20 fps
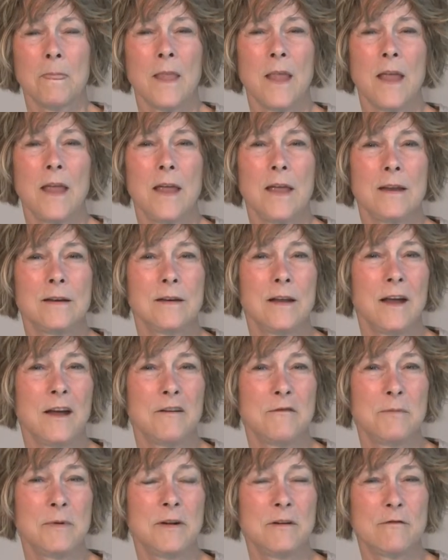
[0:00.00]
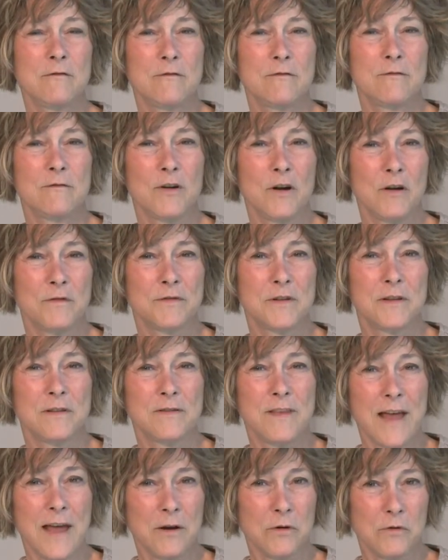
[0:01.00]
And I've been involved in
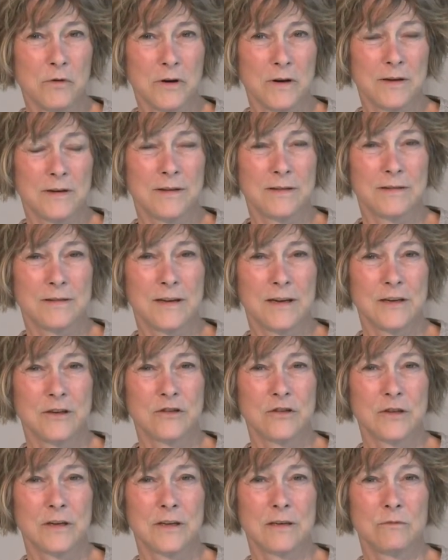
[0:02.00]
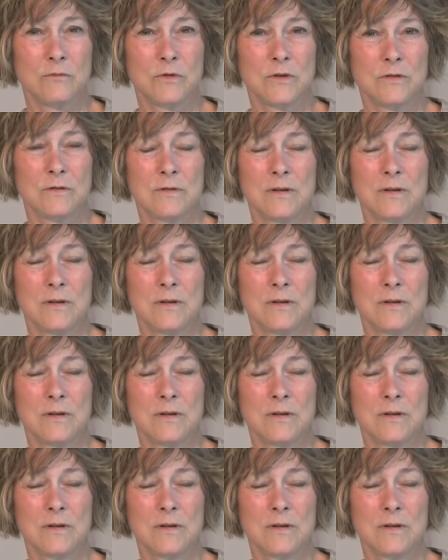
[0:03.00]
that organization